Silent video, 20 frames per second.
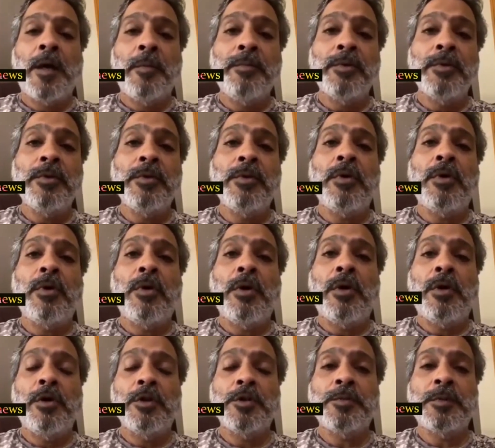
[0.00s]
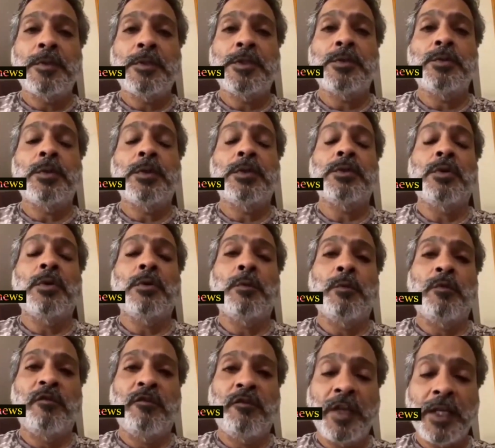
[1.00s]
Apollo Hospitals was
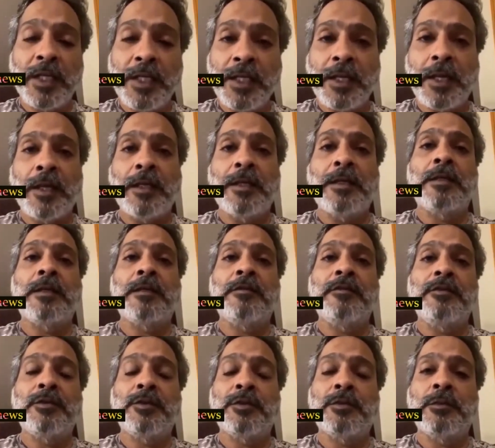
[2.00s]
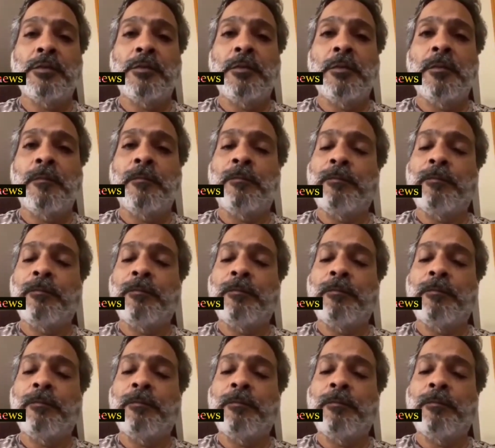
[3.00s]
very kind enough to